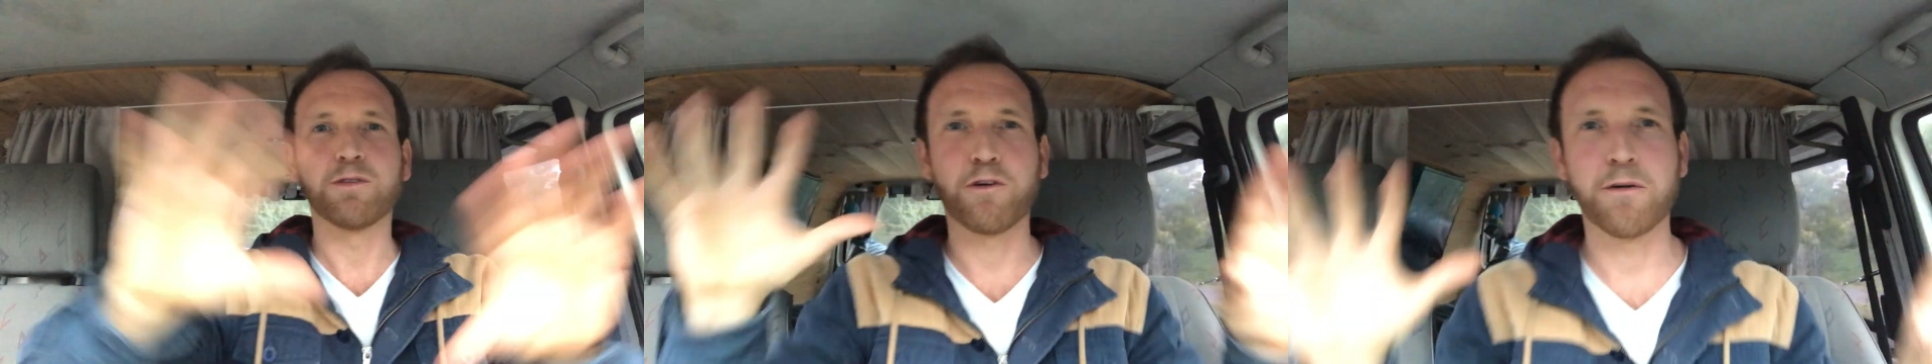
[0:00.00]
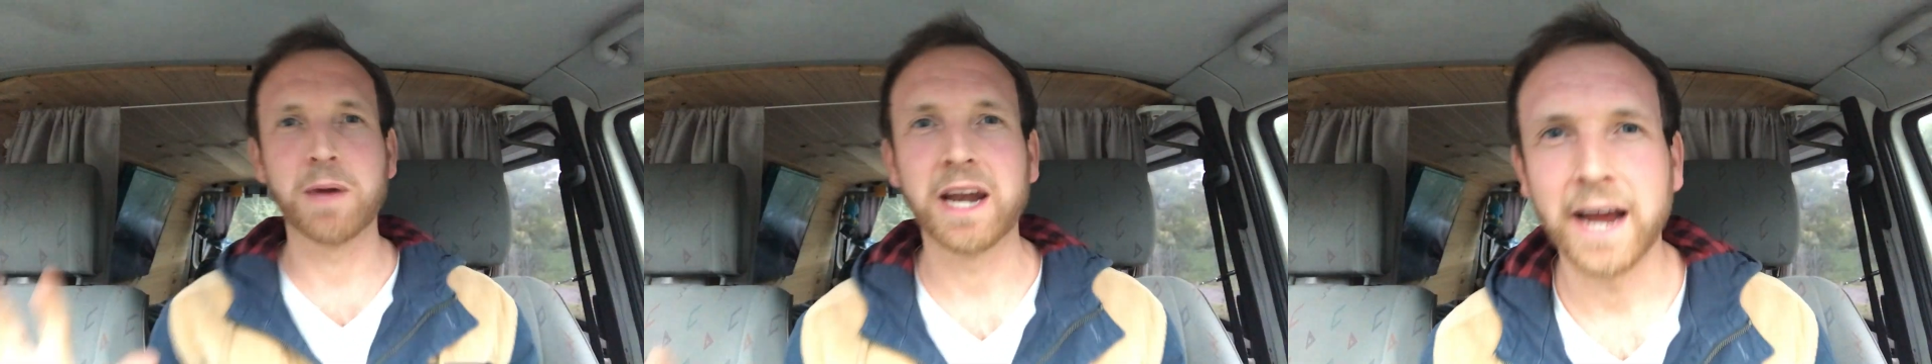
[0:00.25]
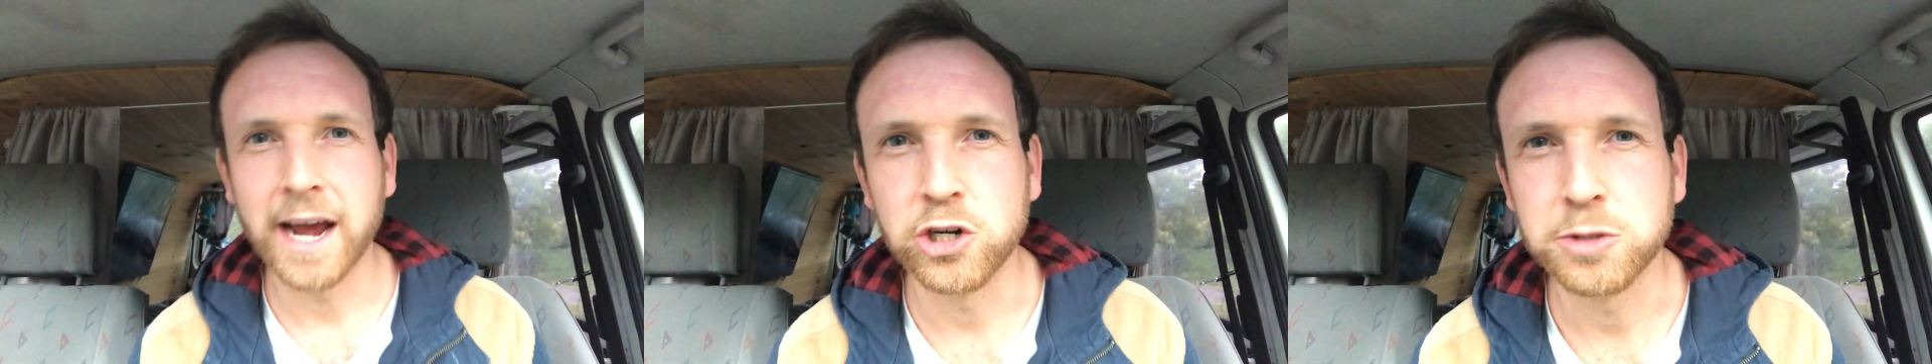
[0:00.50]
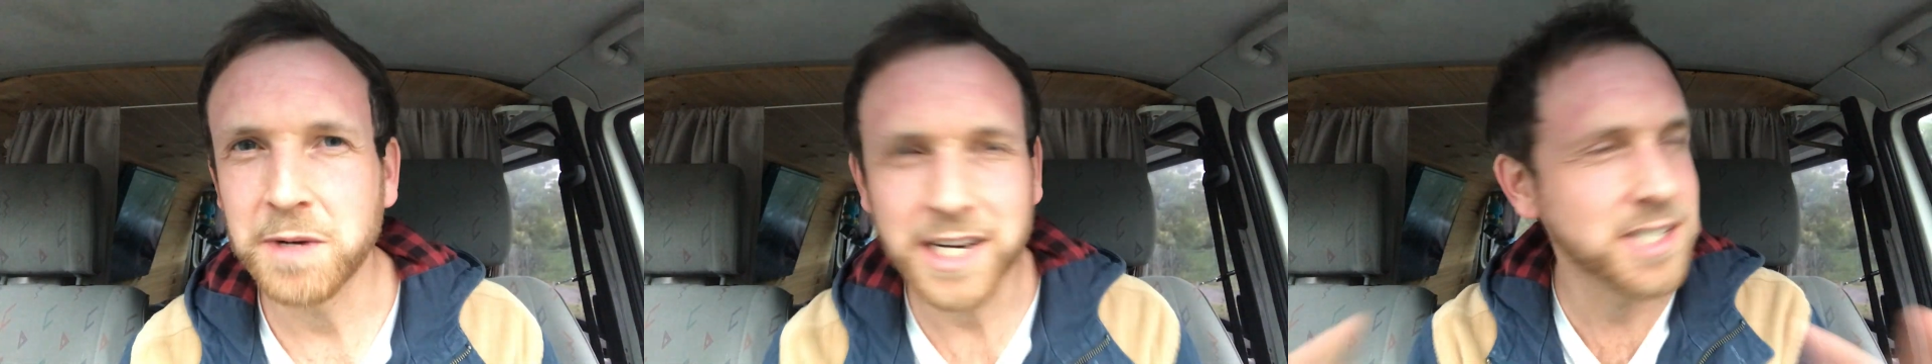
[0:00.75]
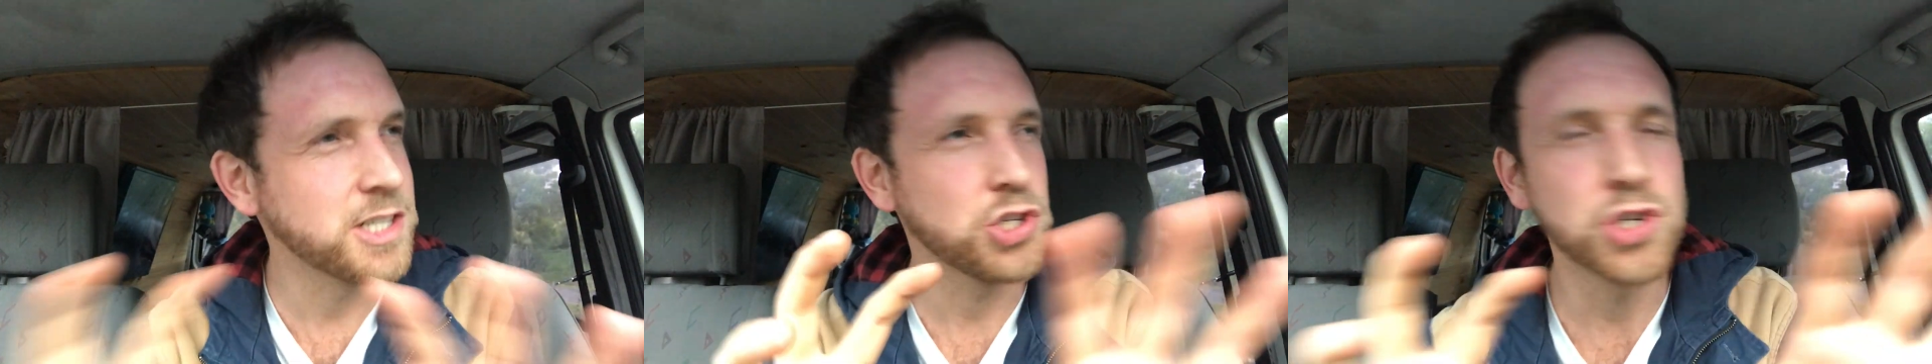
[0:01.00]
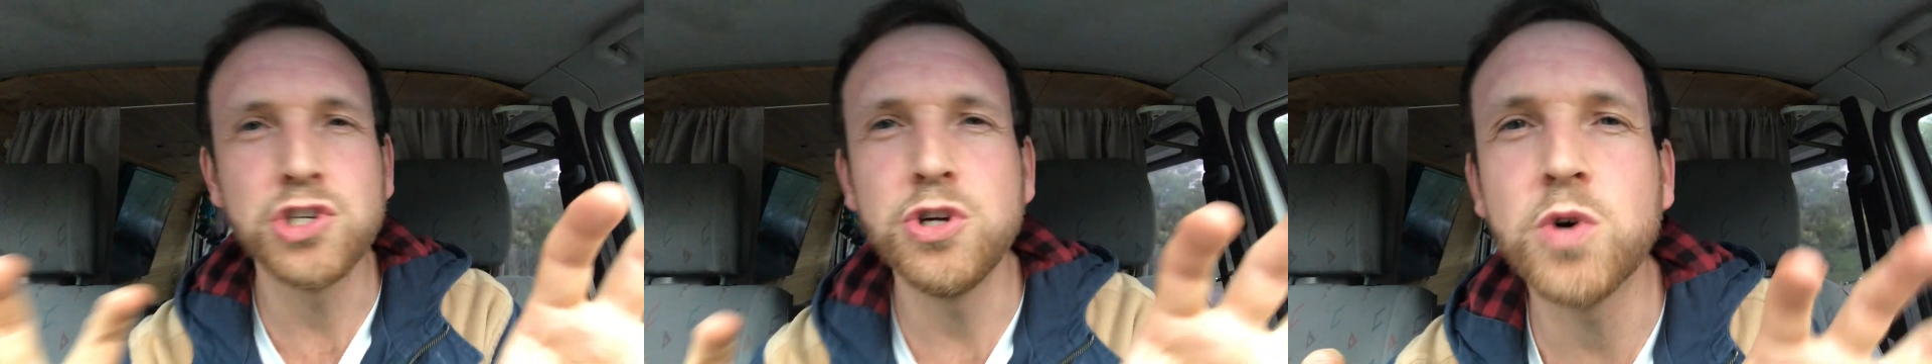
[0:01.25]
if I'm in a house because it's
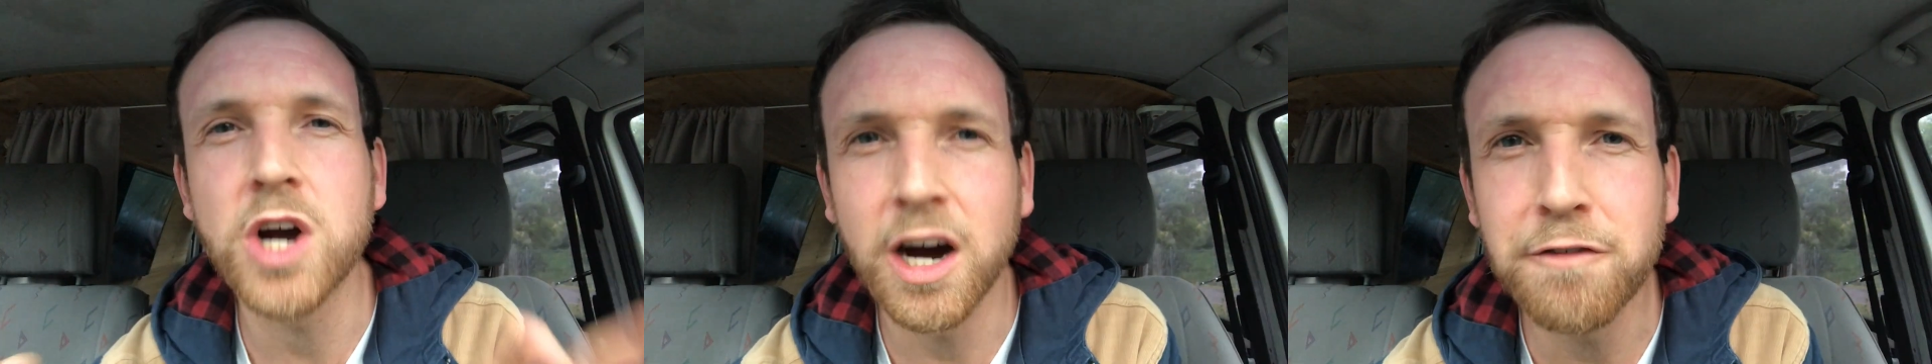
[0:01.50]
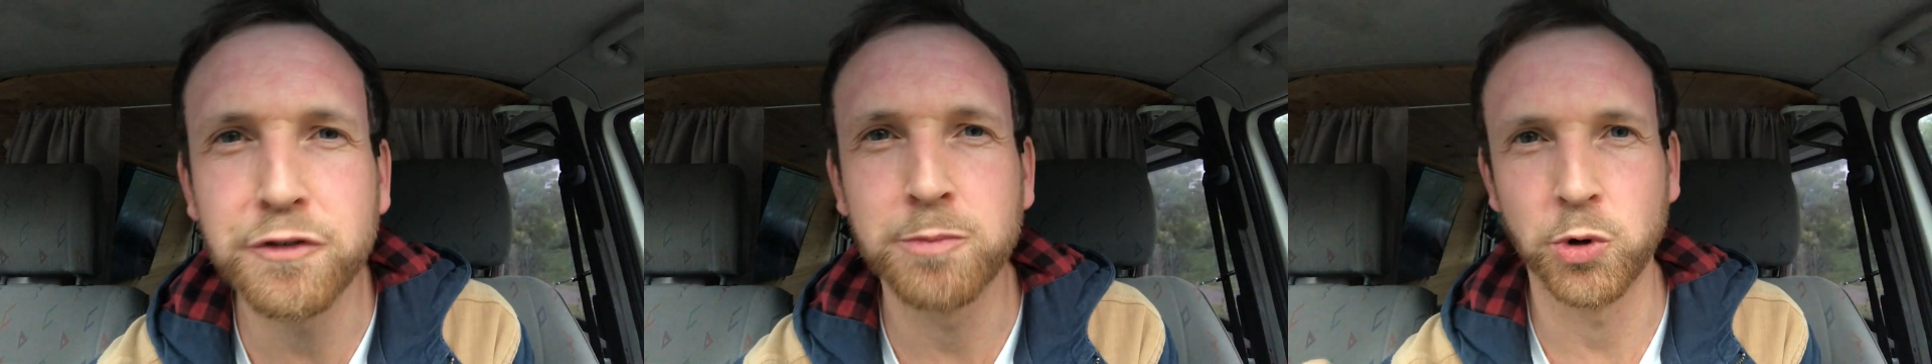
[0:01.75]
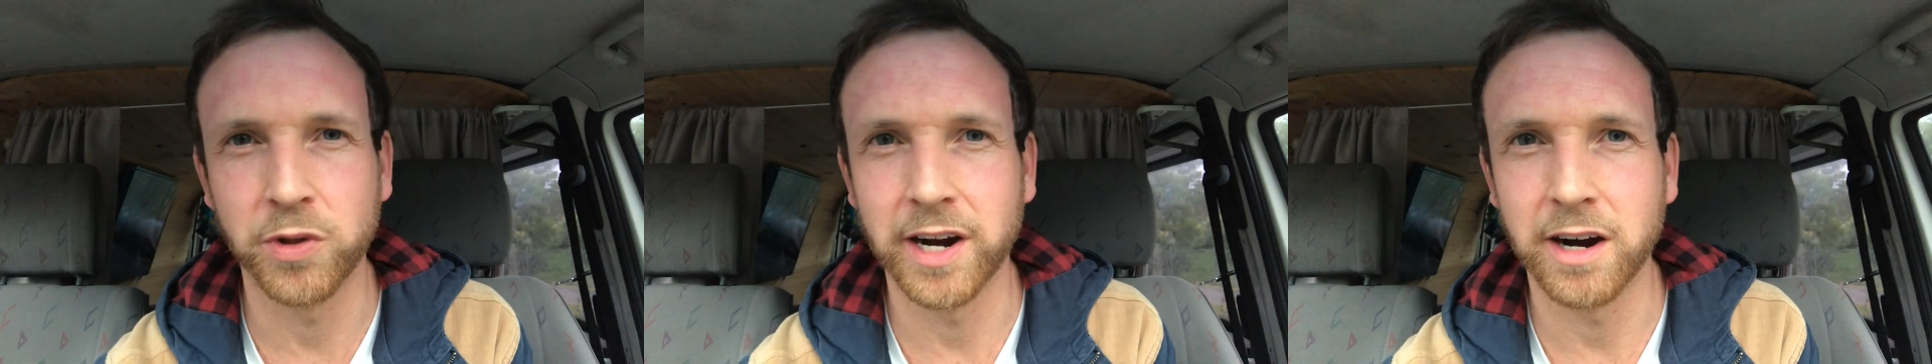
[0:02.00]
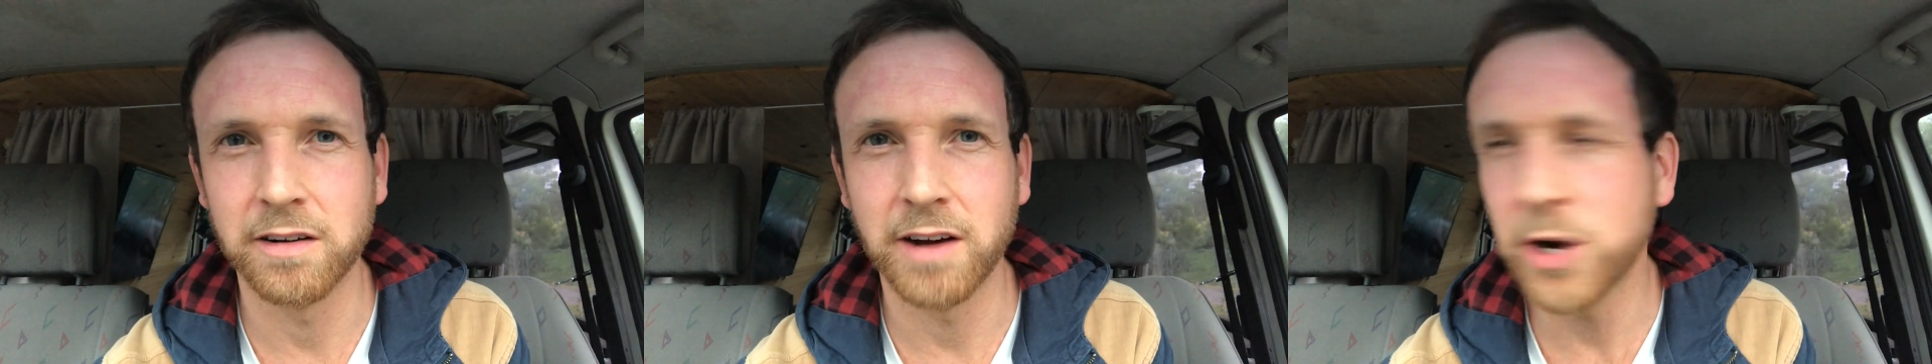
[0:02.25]
just too comfortable there.